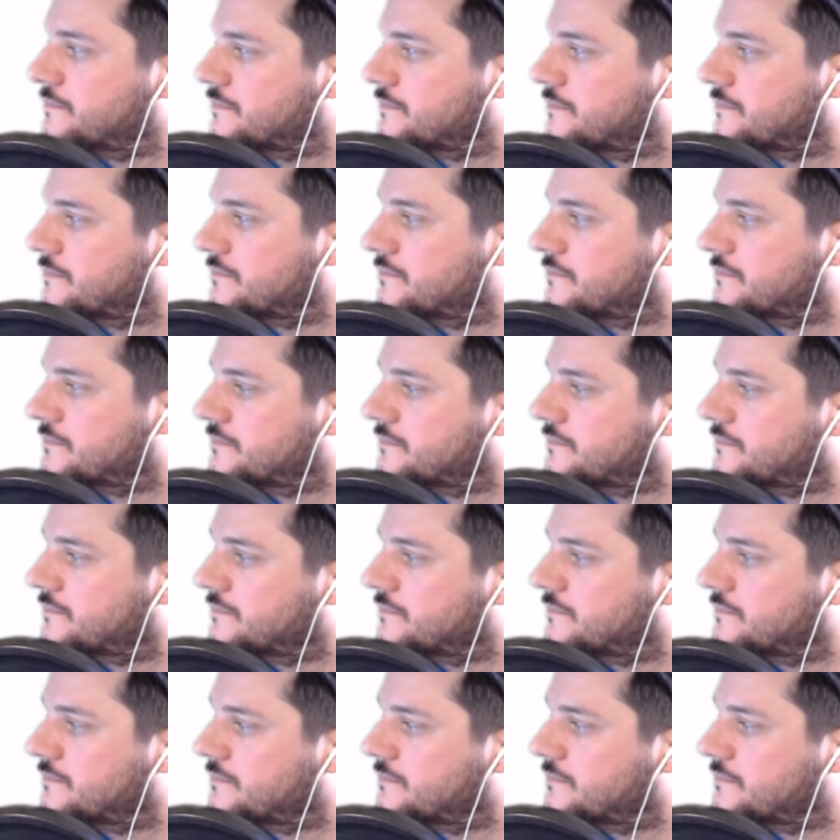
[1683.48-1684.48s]

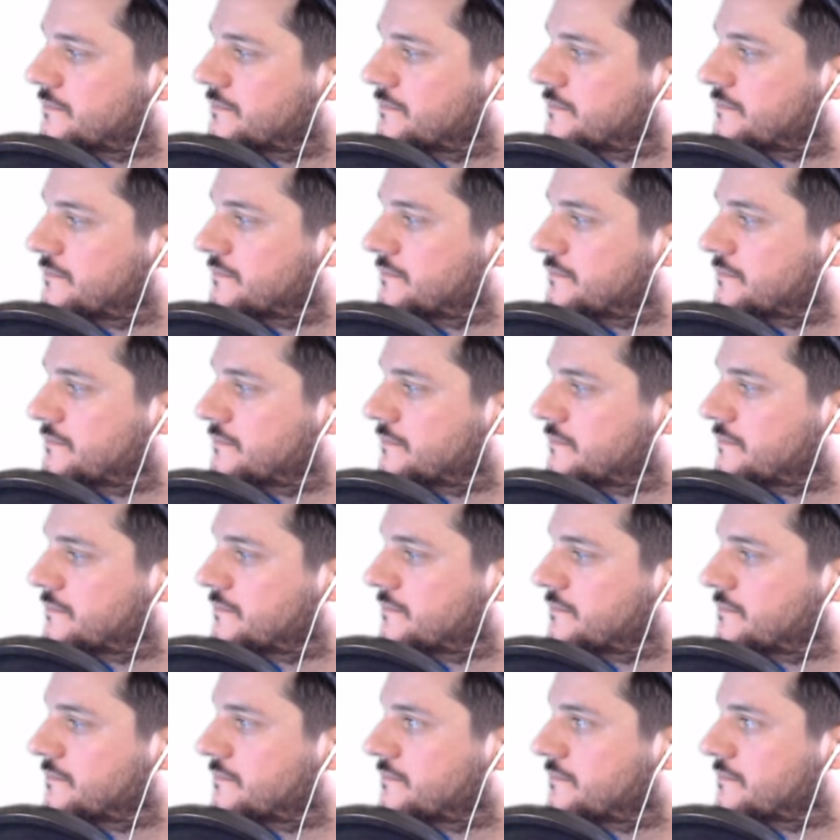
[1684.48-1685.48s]

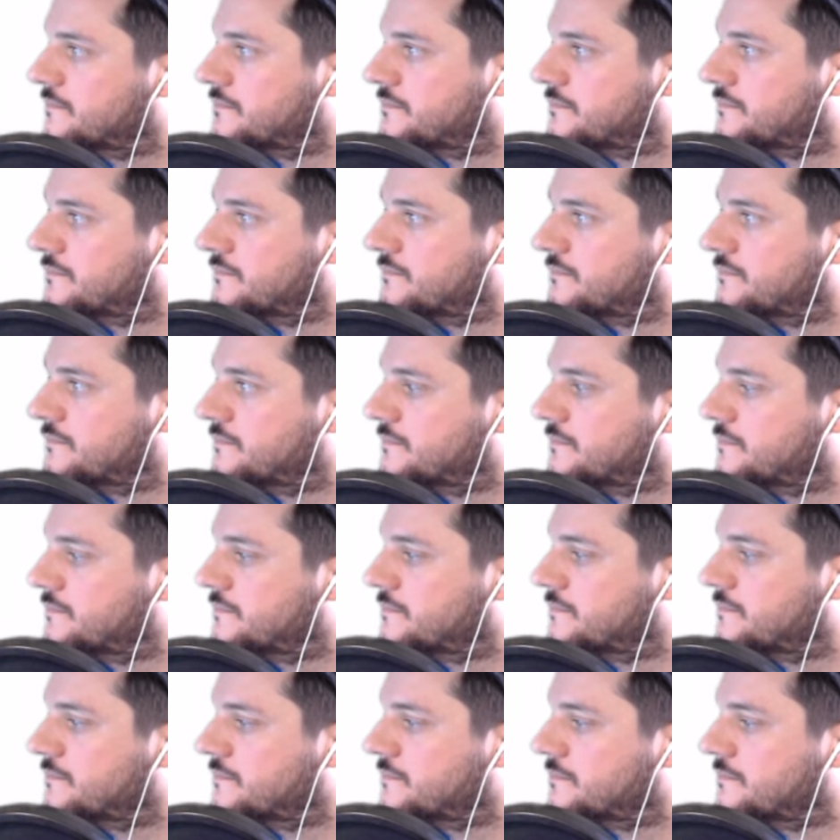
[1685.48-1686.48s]

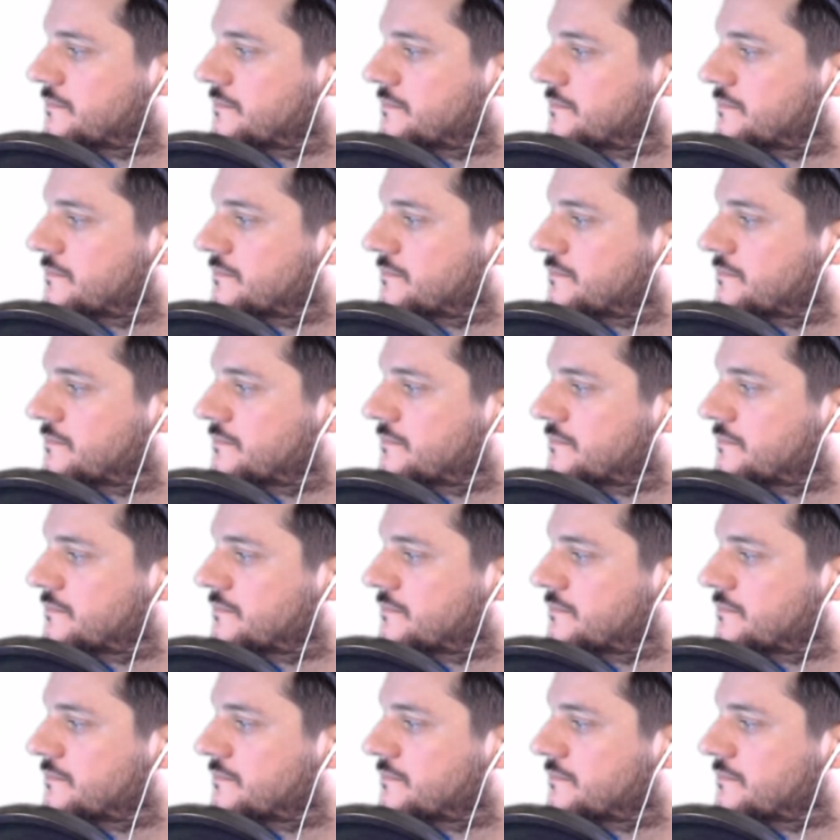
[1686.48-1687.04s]
(not speaking)